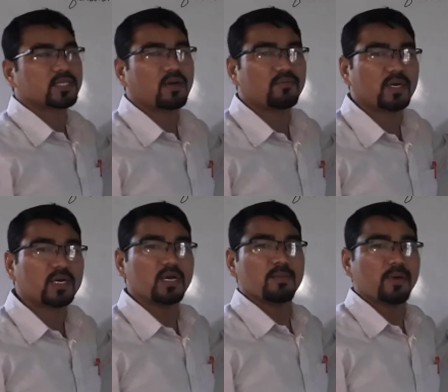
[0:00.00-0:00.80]
of a
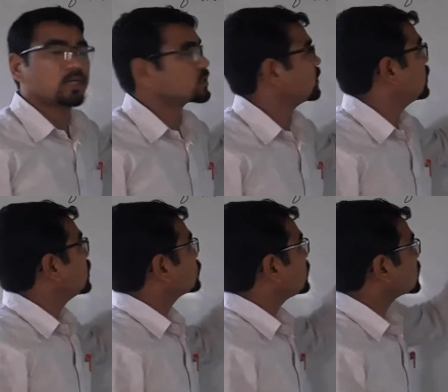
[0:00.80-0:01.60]
function.
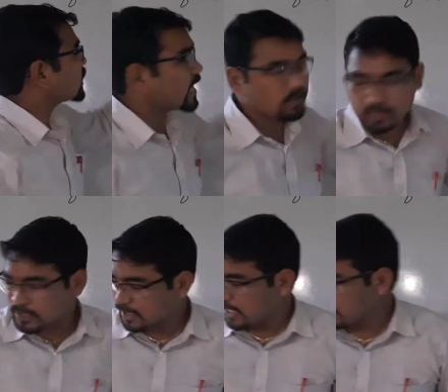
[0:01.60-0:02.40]
So this can be
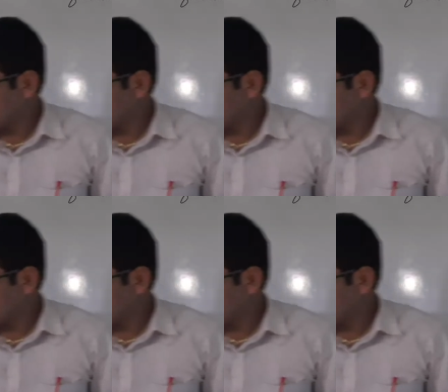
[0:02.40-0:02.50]
said